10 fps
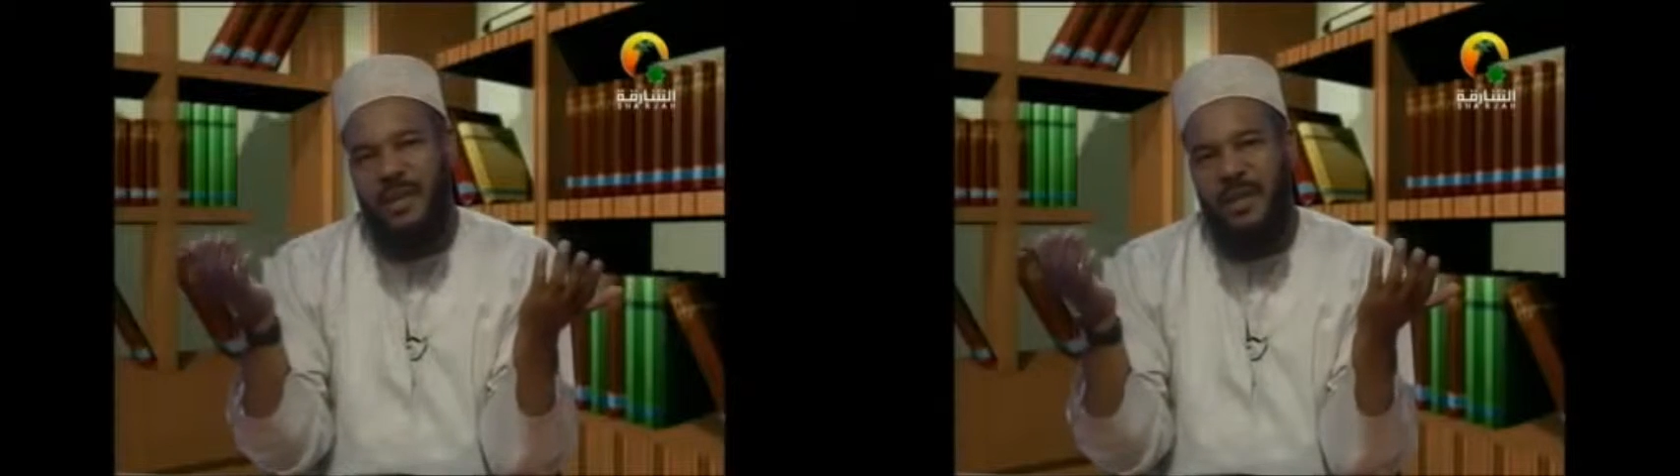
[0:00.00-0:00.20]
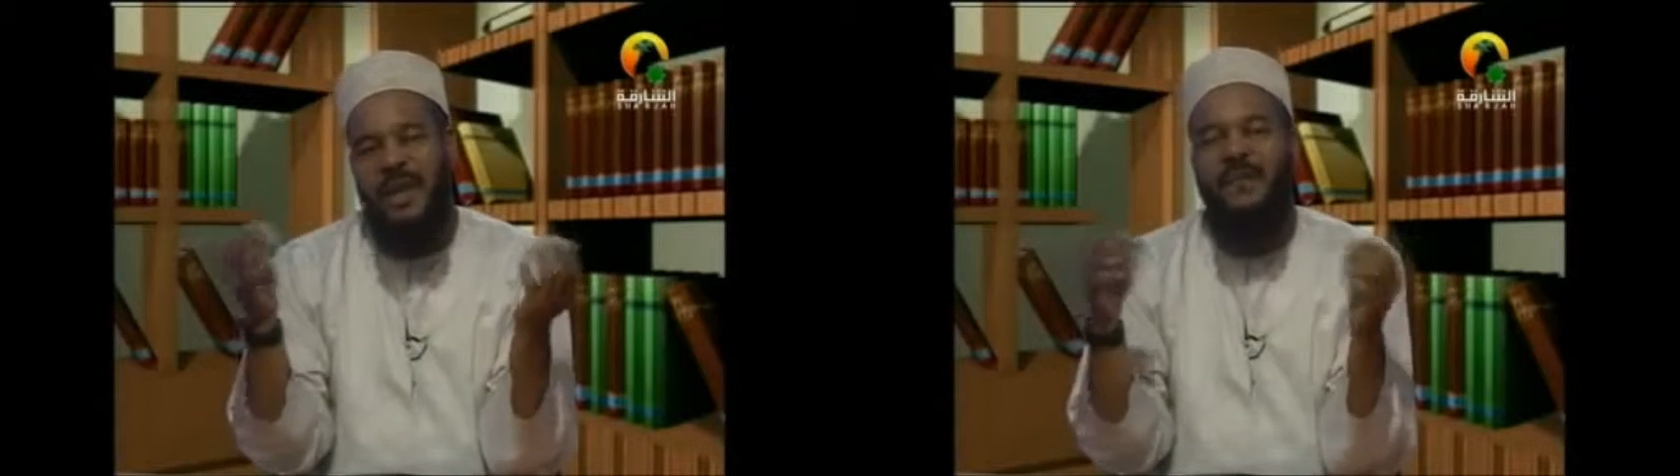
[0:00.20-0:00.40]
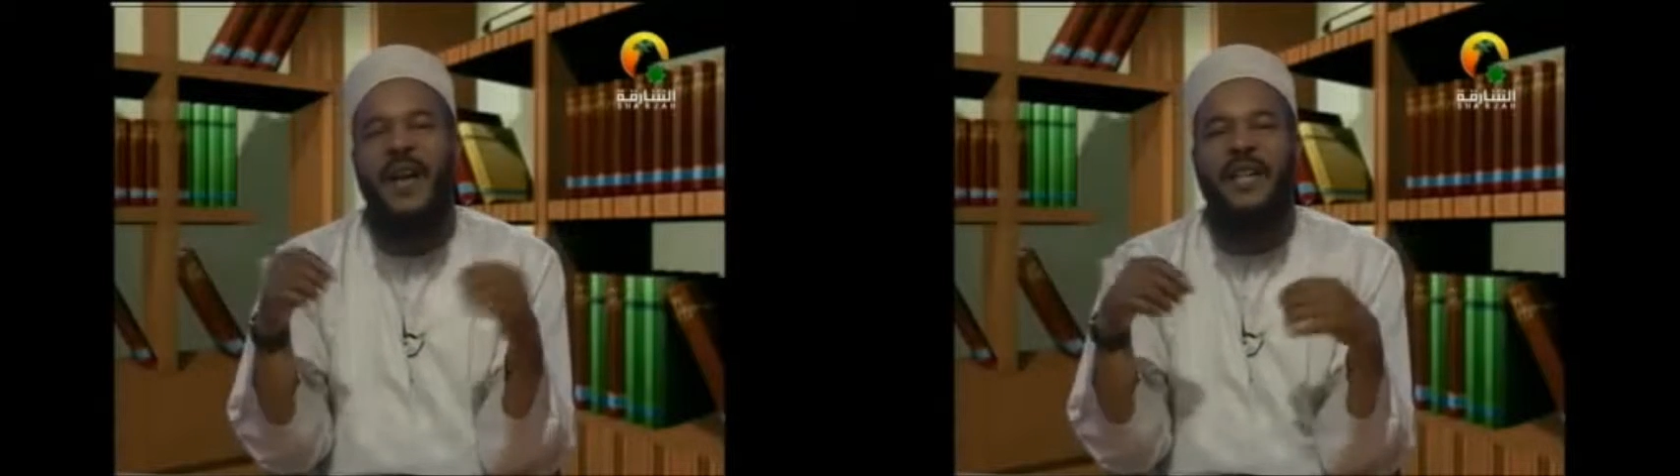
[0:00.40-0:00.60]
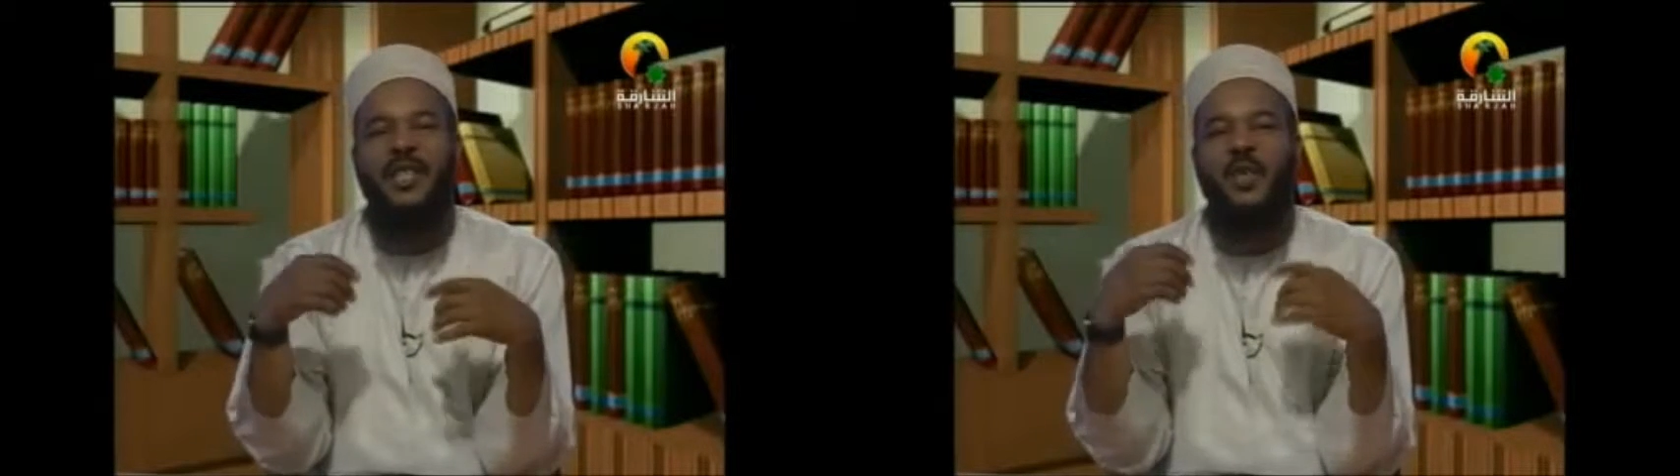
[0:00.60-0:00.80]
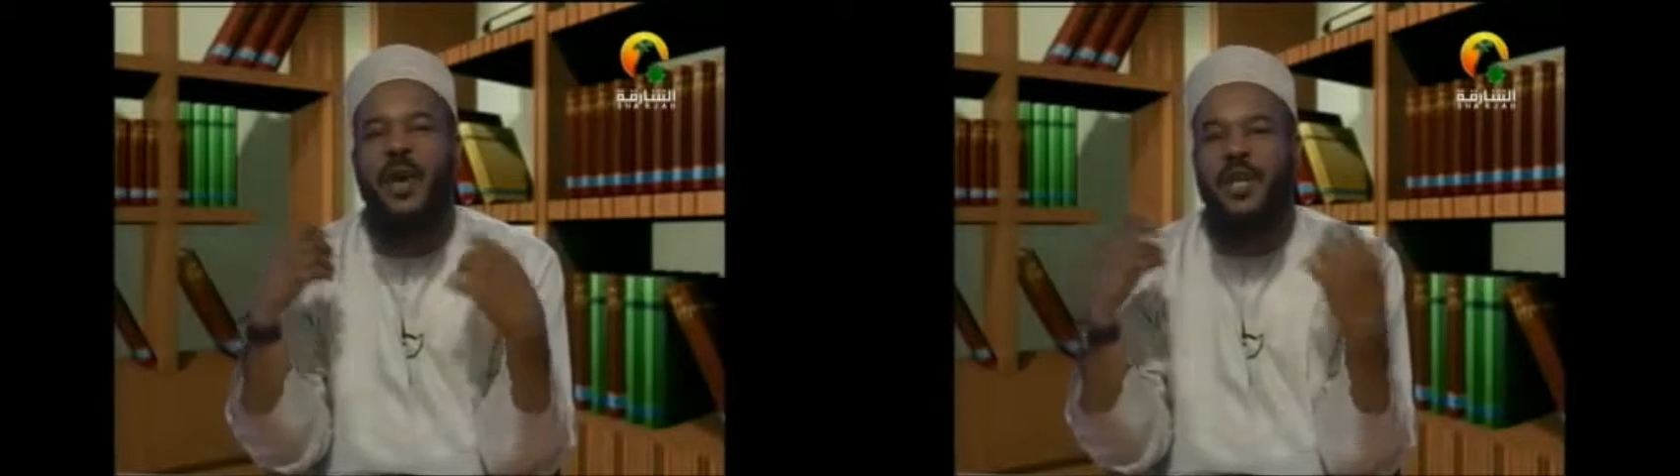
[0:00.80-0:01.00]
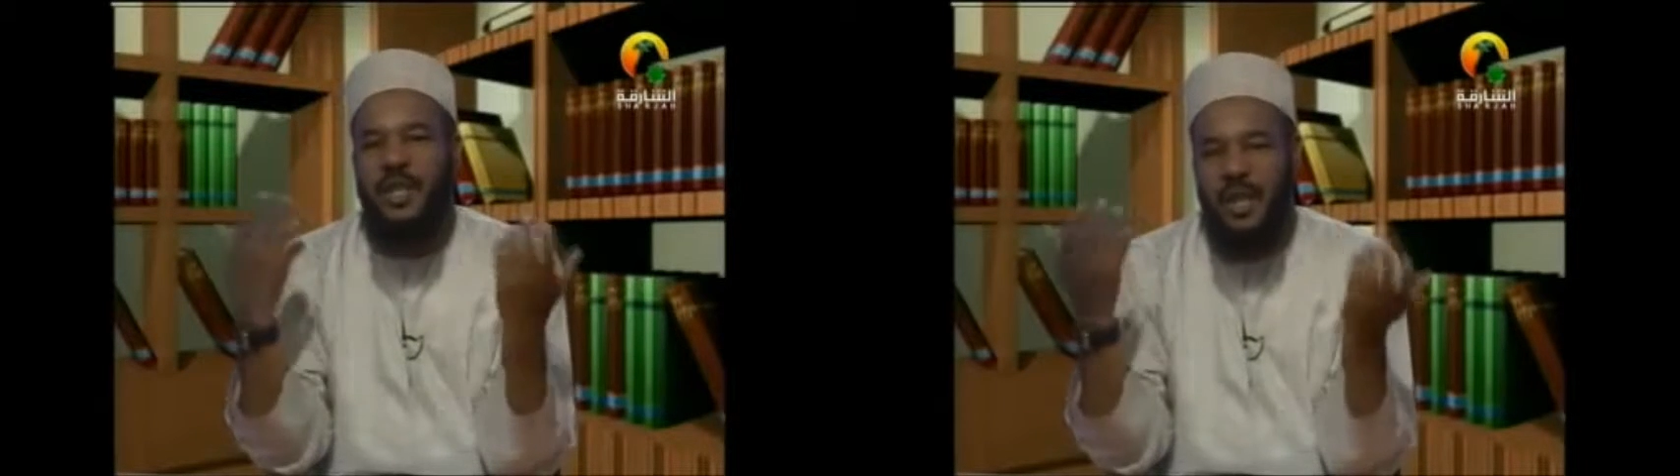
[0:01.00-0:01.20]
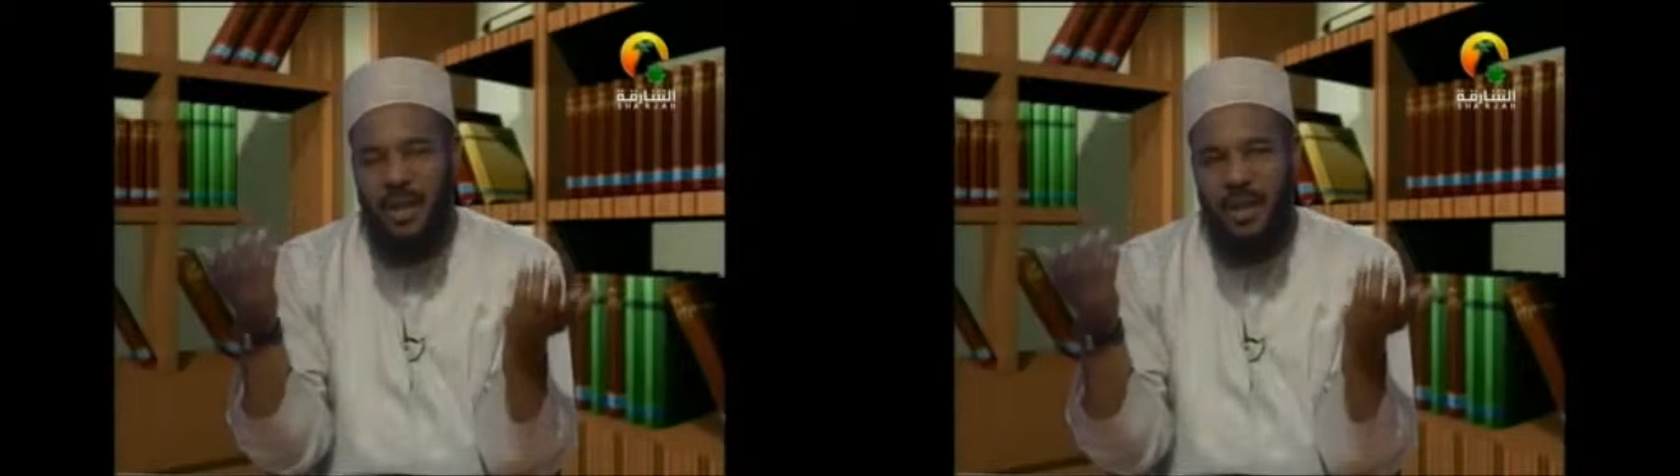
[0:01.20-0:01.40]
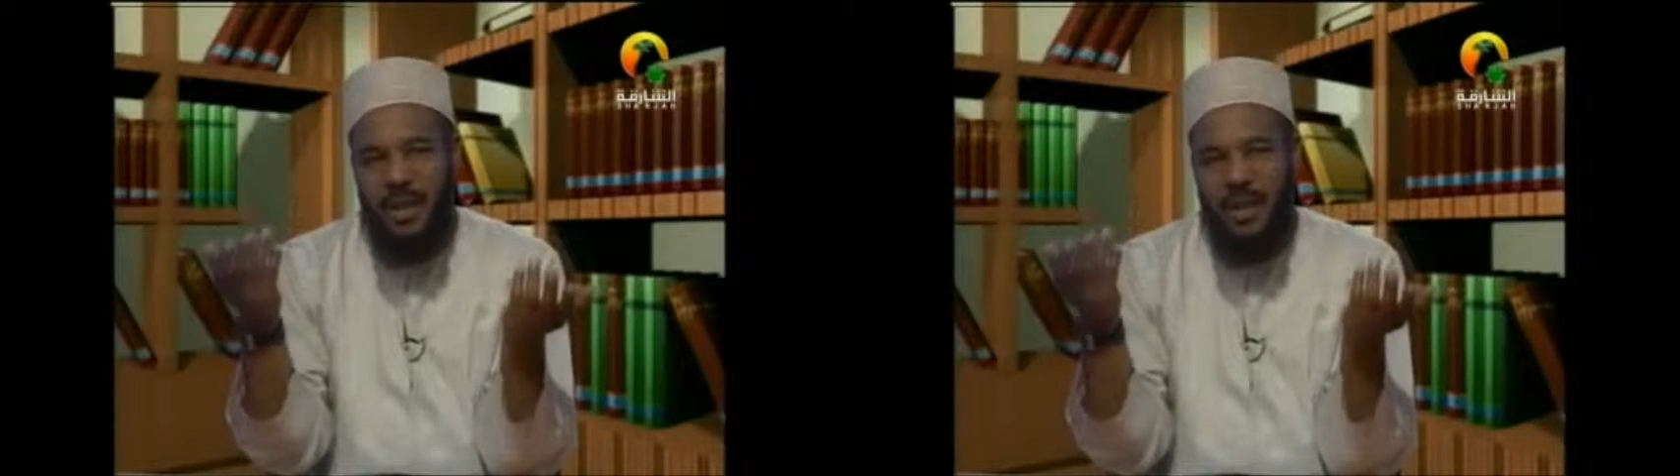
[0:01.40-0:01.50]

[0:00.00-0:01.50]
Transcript: infatuation,